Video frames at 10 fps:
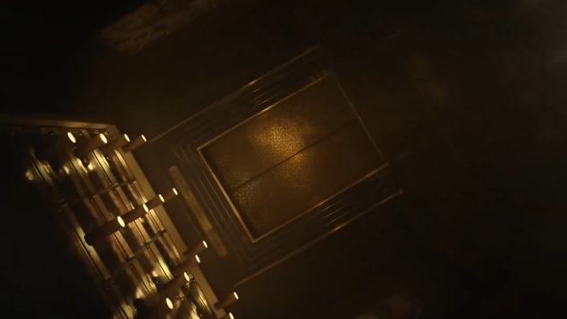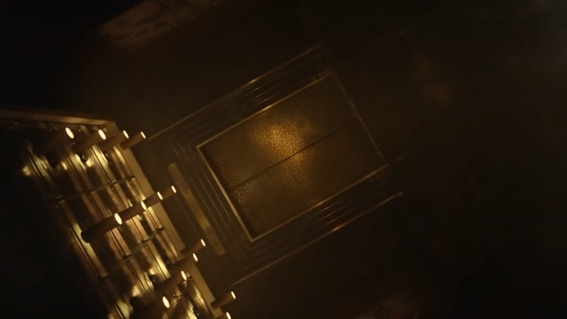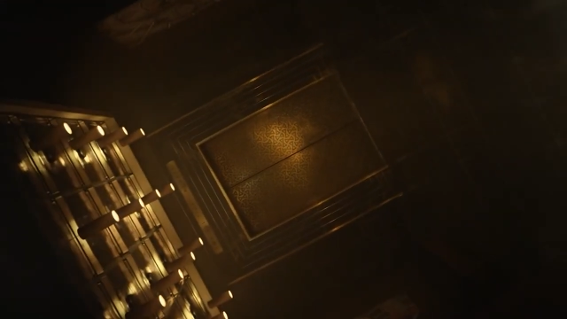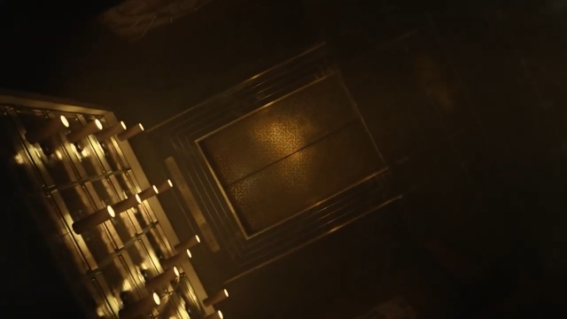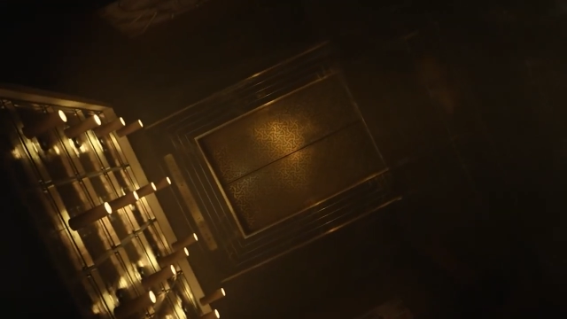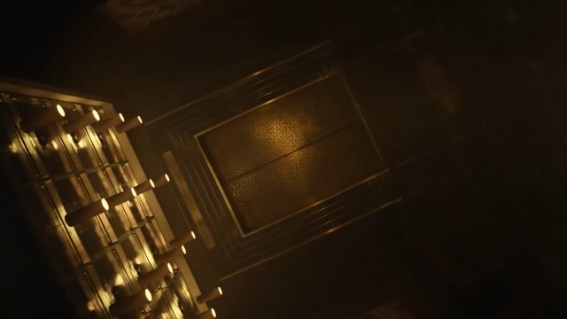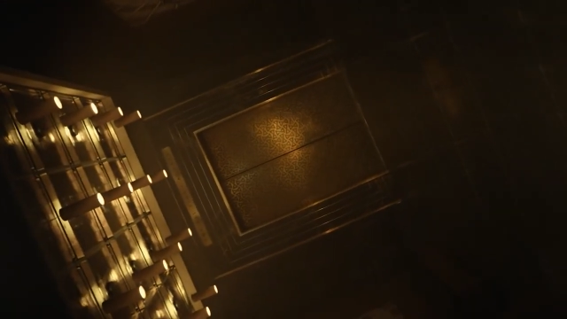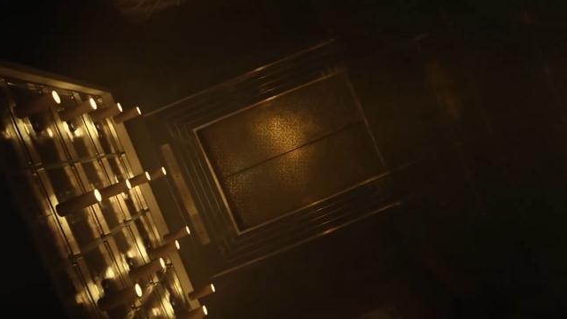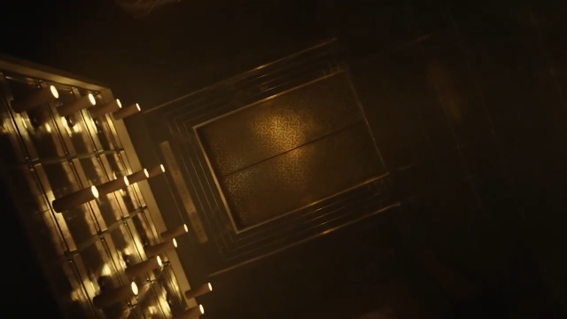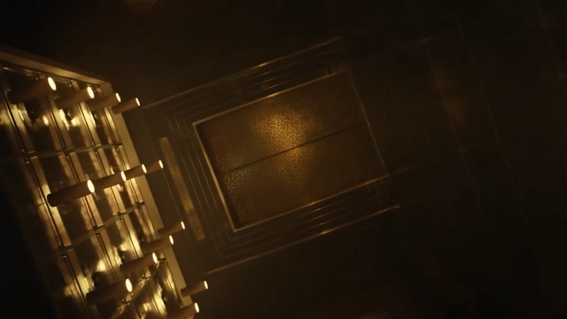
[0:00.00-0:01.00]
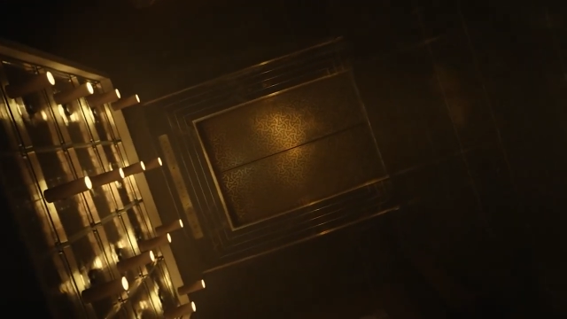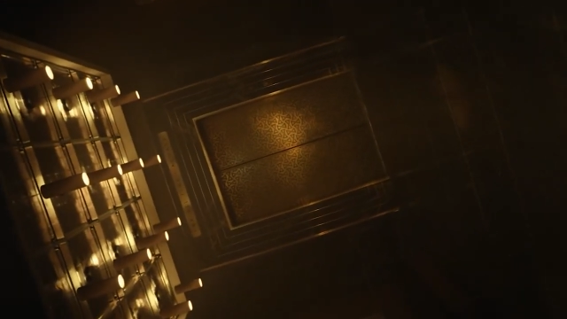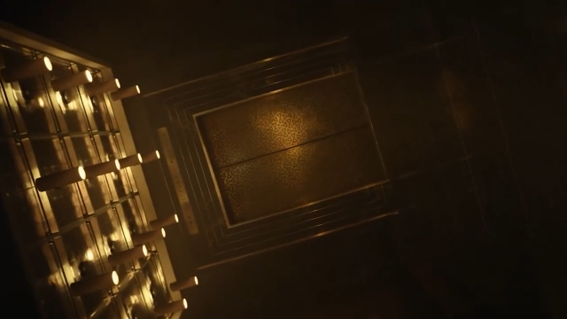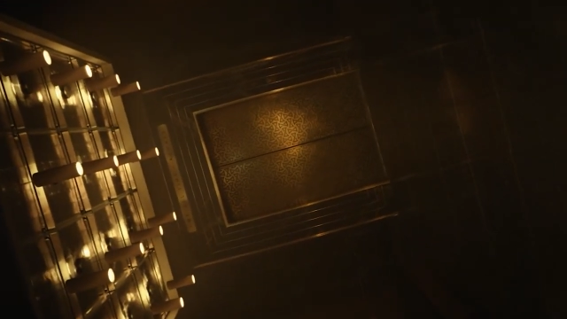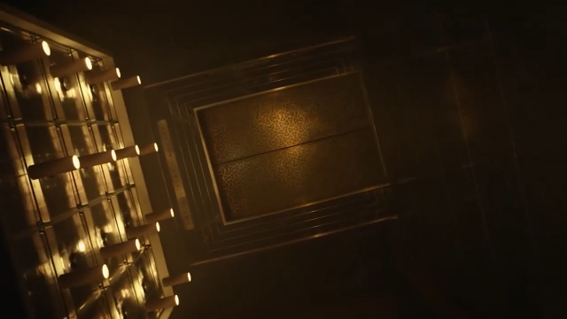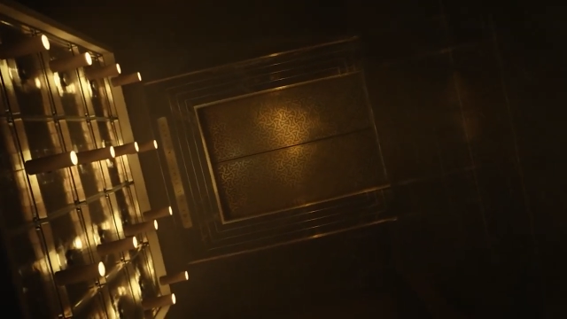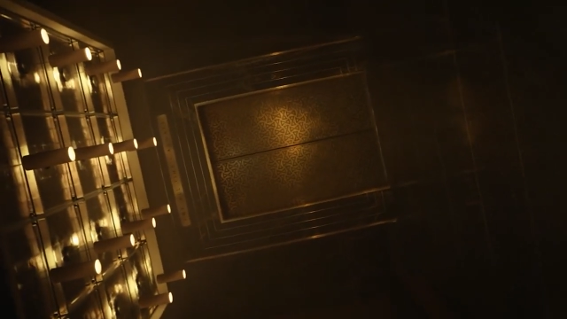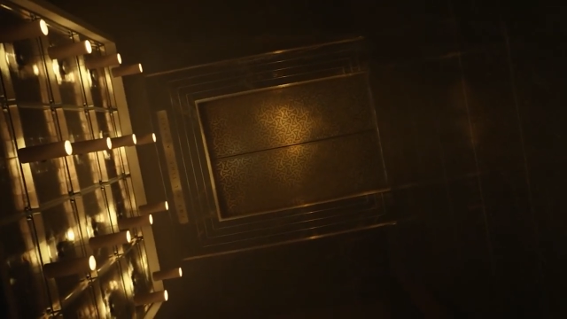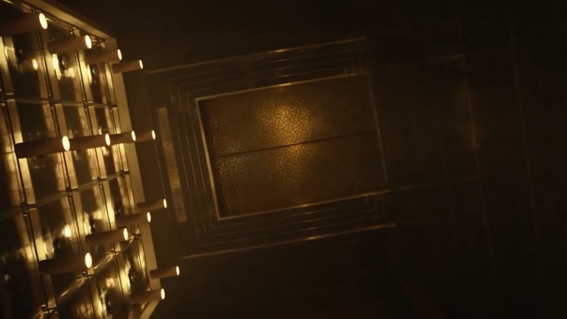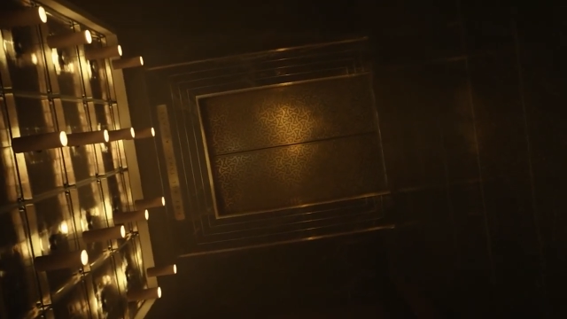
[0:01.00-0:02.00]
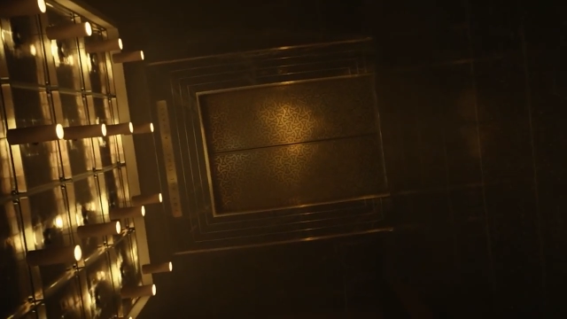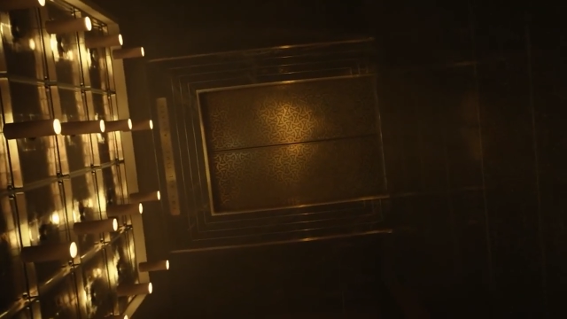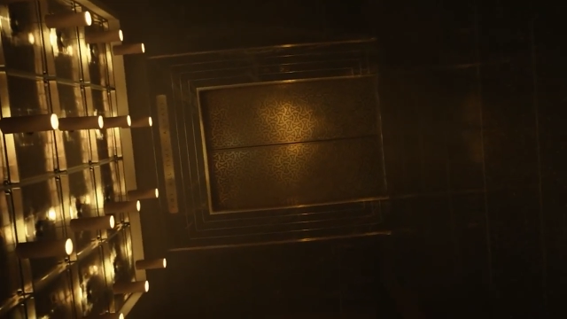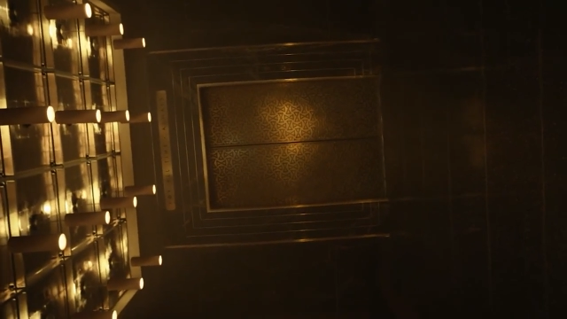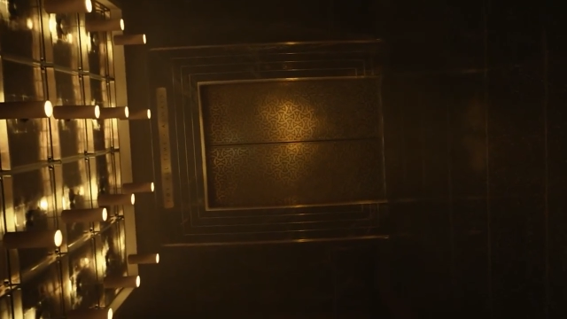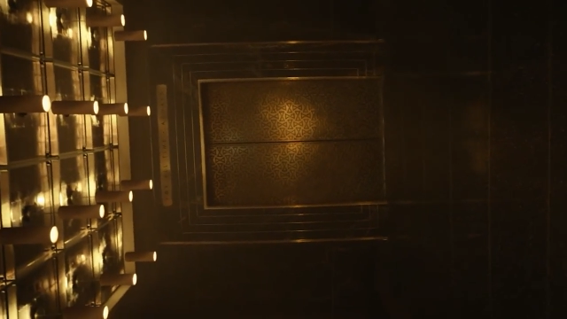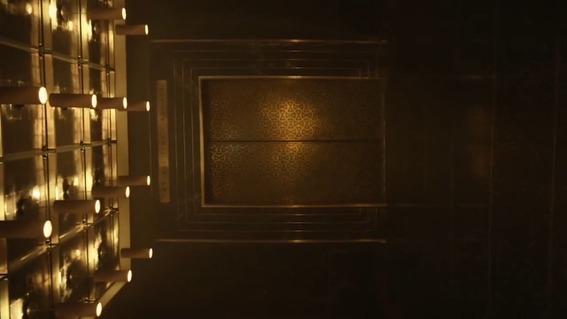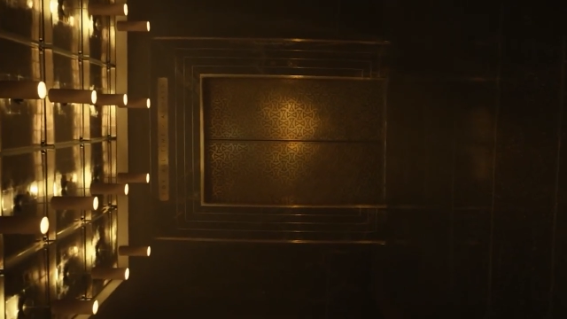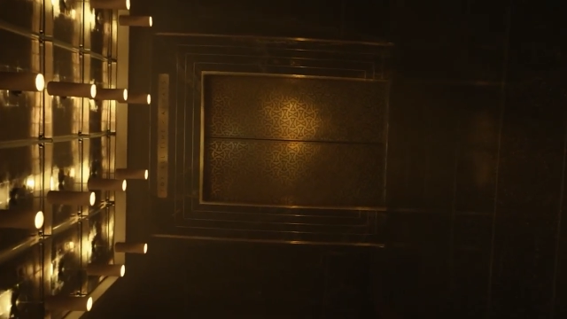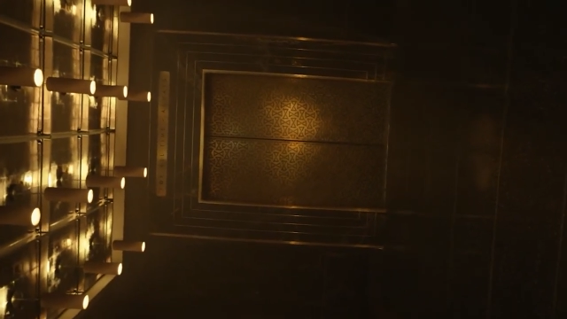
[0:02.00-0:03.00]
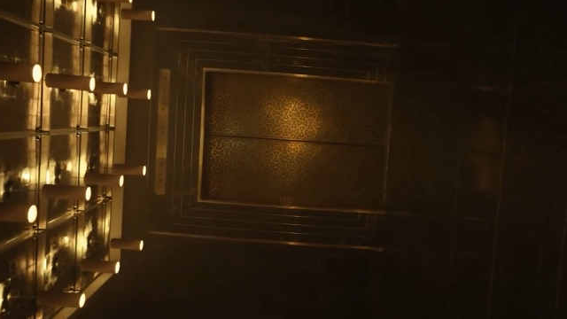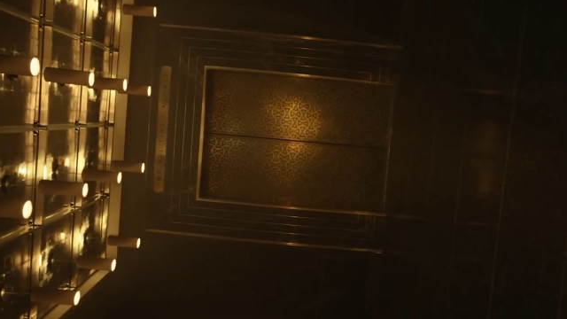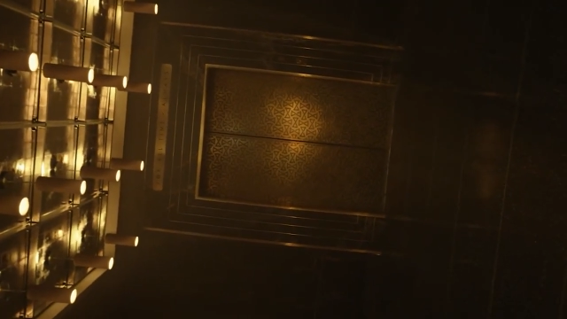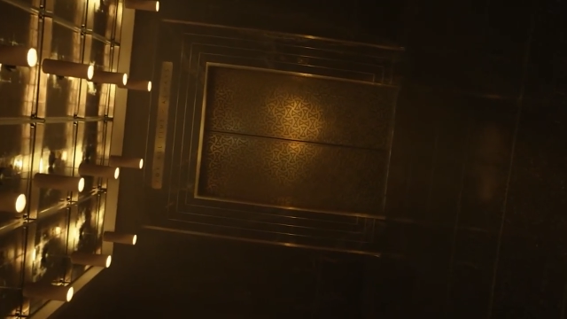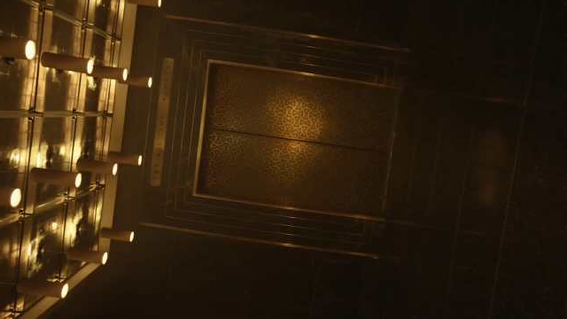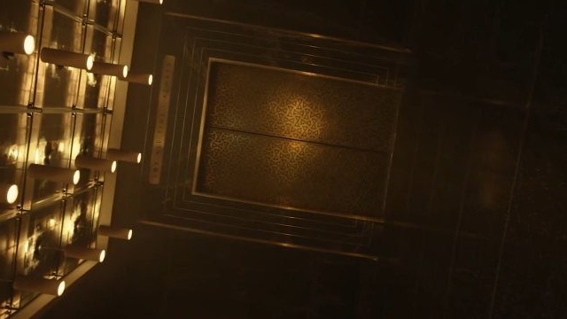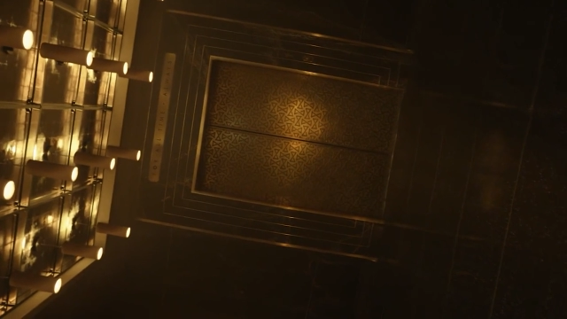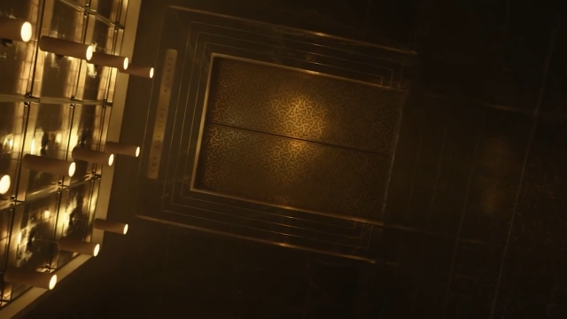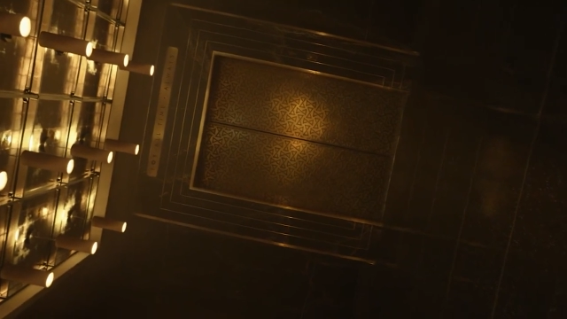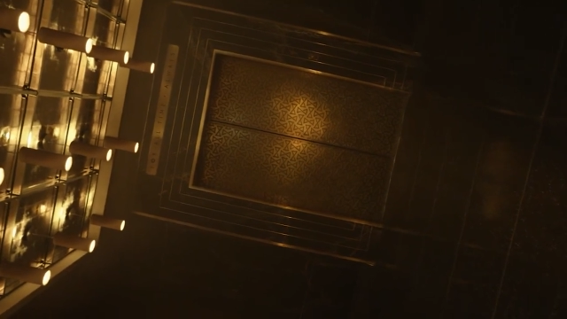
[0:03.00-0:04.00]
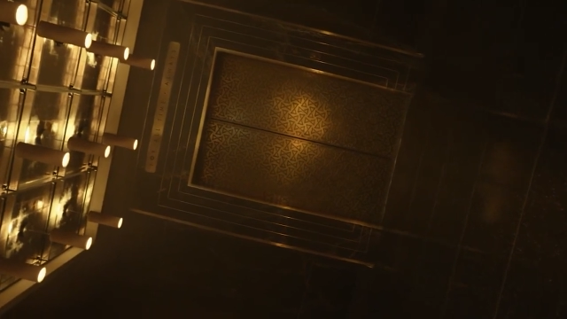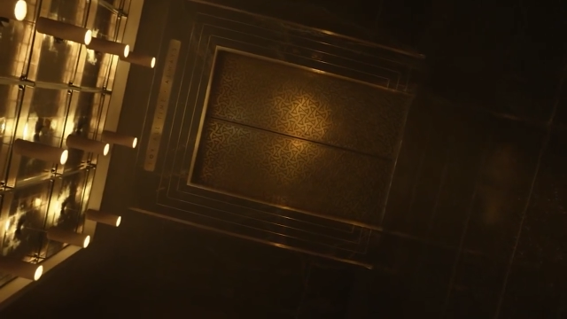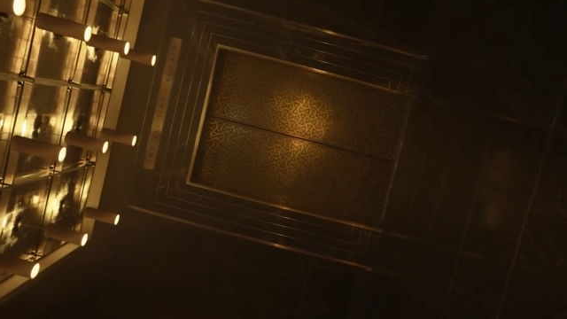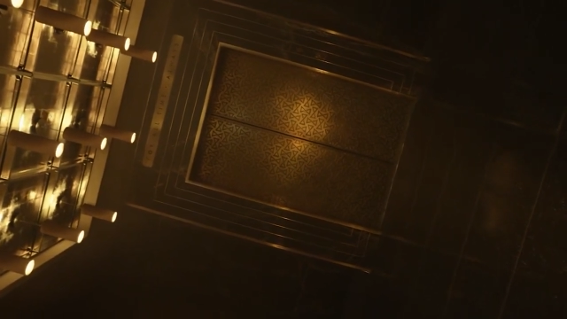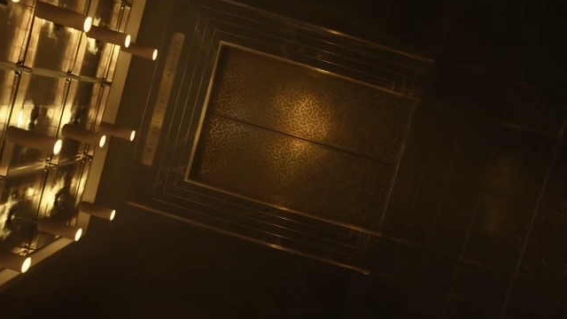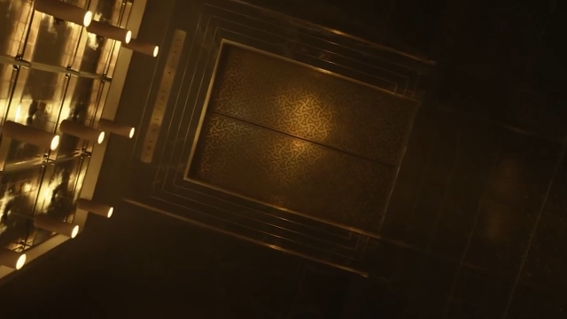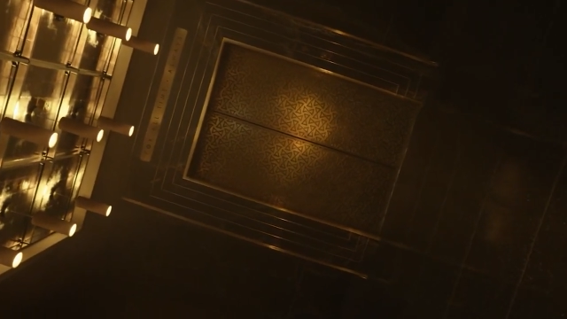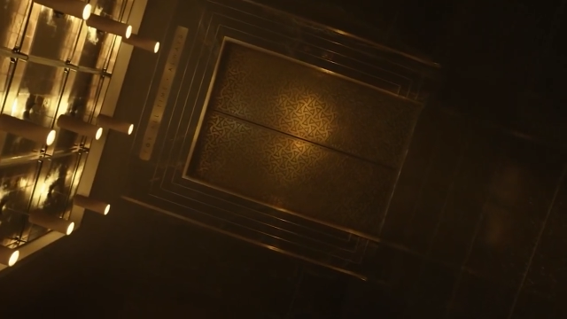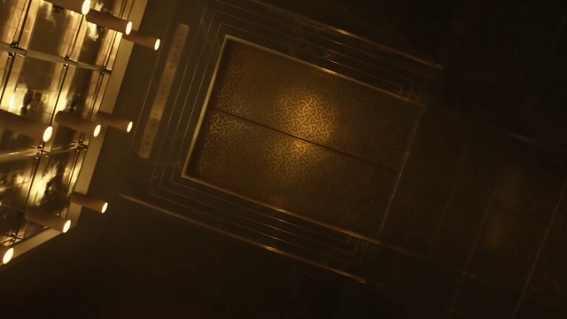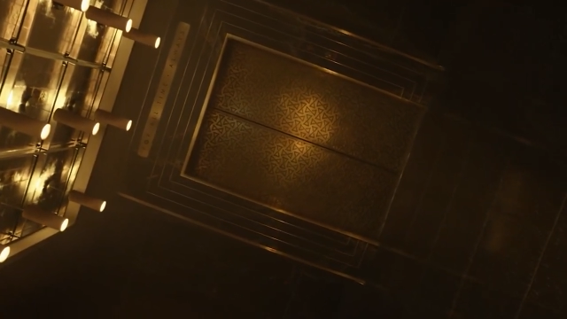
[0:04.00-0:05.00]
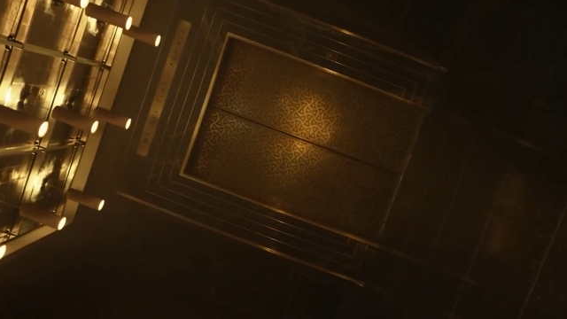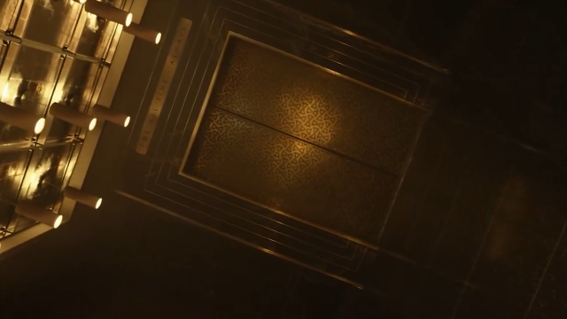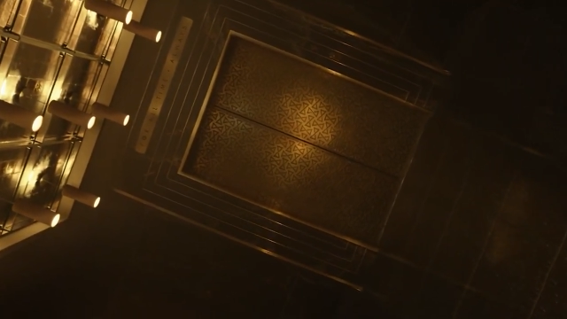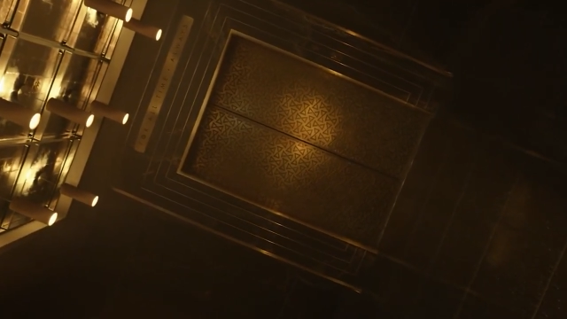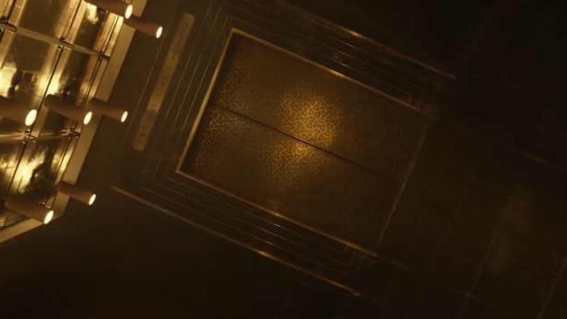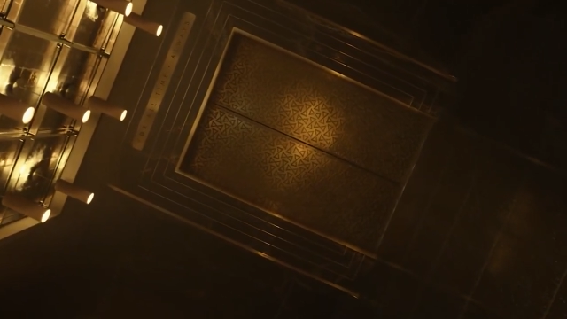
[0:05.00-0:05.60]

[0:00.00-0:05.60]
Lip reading: [unreadable: no face in view]